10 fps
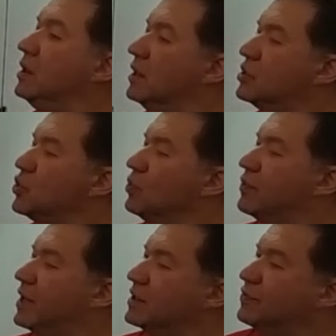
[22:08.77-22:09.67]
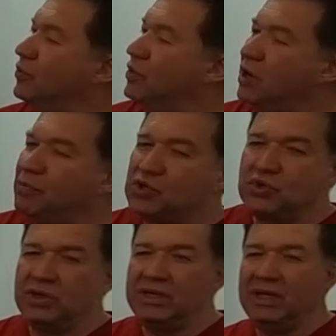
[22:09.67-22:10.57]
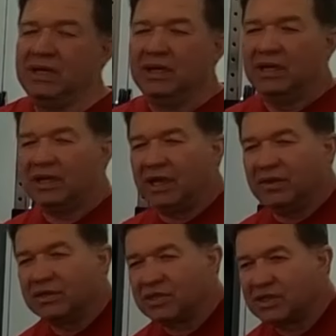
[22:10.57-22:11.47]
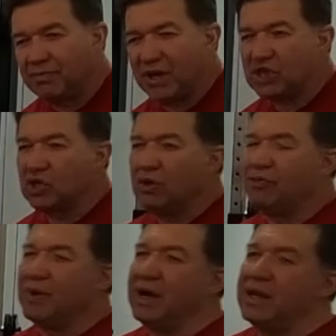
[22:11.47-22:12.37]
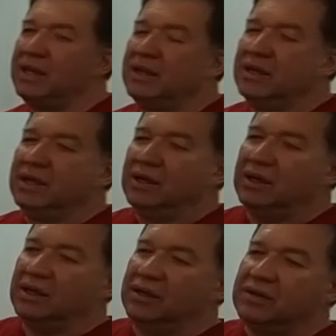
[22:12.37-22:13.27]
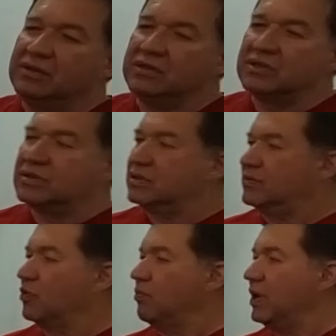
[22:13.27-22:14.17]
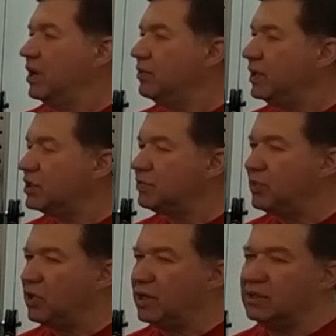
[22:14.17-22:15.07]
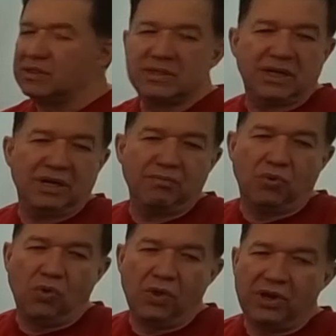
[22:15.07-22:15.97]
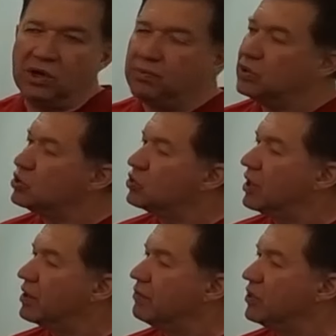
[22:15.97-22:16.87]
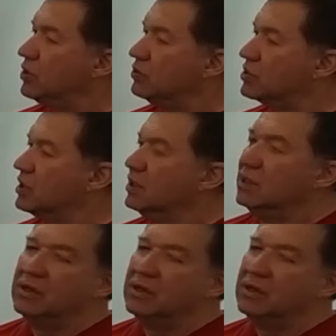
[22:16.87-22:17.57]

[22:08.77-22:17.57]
Yeah, sure. Thanks for the opportunity. Again, this is a passion of mine. This is from my own experience. I'm more than open to other views.